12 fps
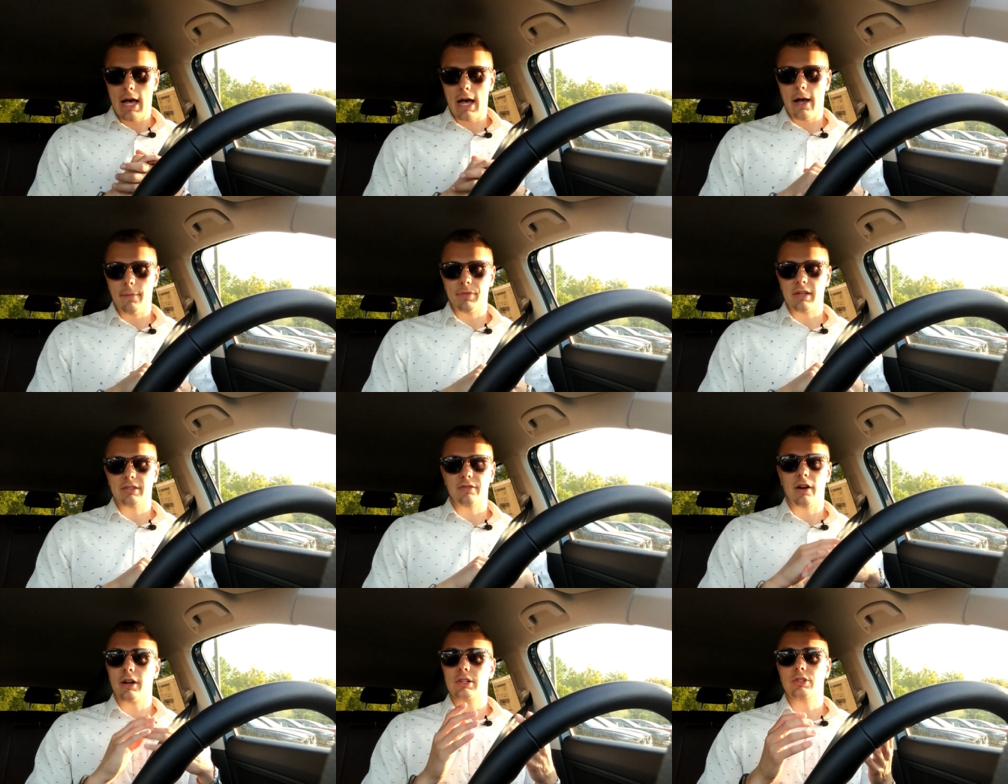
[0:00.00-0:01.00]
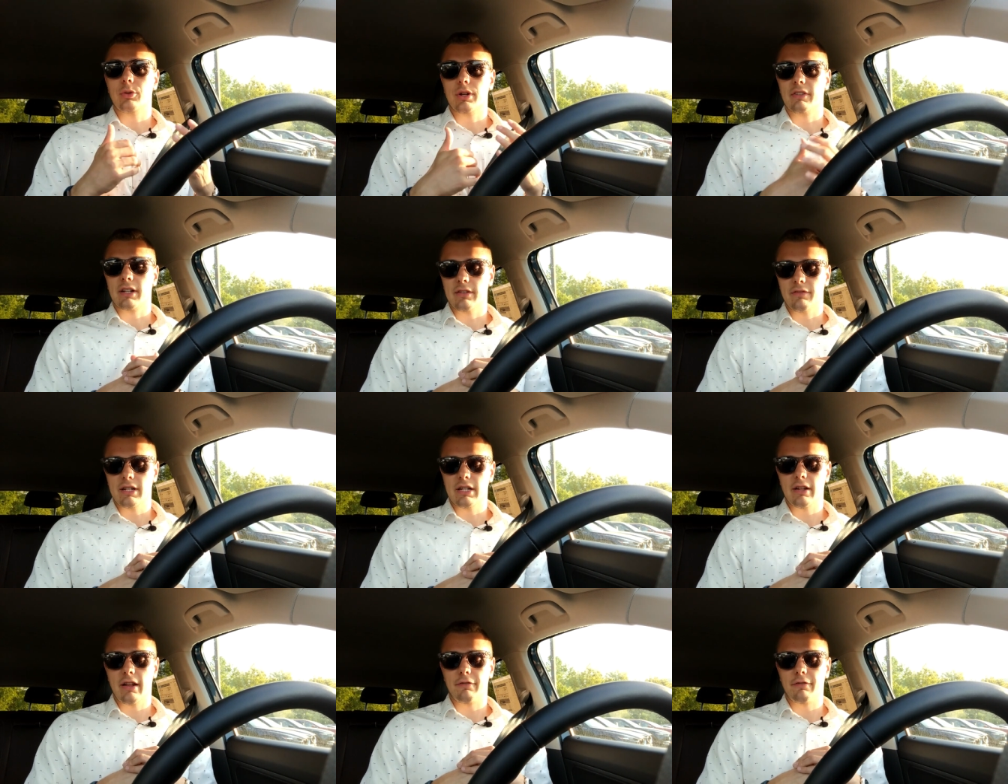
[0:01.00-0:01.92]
um, is very intuitive and convenient.